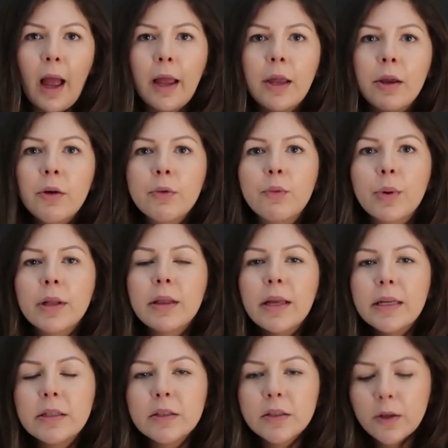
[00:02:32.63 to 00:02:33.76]
I could
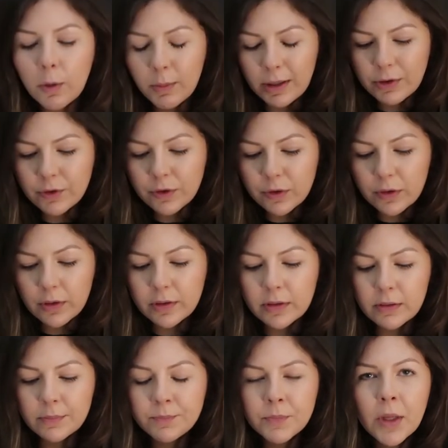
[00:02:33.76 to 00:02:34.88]
relate so much to
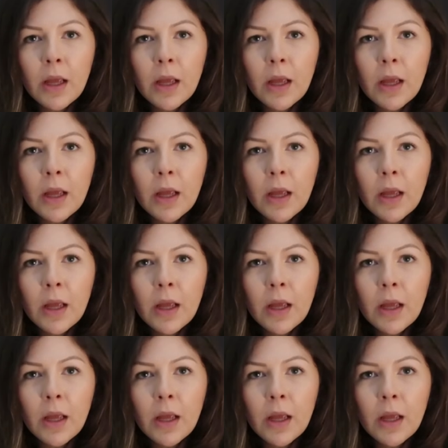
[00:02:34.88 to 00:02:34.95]
the